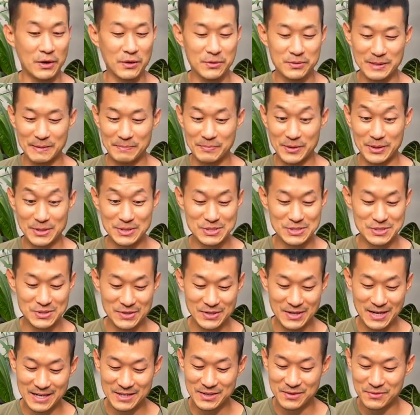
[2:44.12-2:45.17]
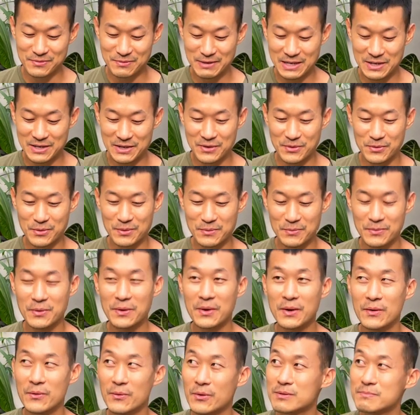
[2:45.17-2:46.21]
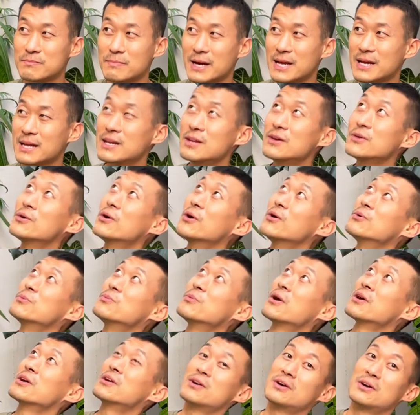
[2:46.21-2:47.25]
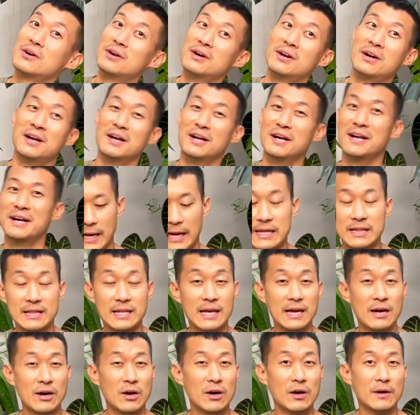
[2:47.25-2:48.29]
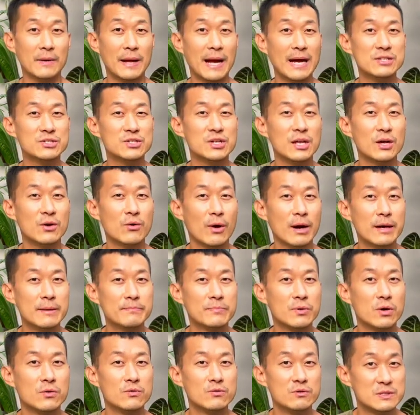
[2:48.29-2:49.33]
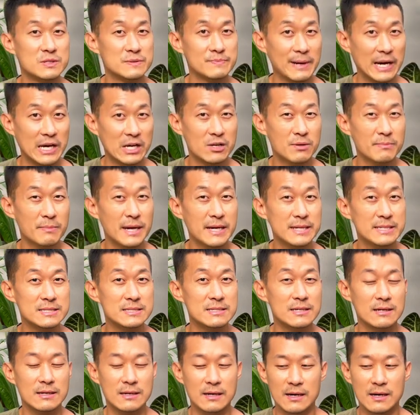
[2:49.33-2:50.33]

though, I'm not sure. I don't really know what my new home water and they are actually quite prone to spider mites.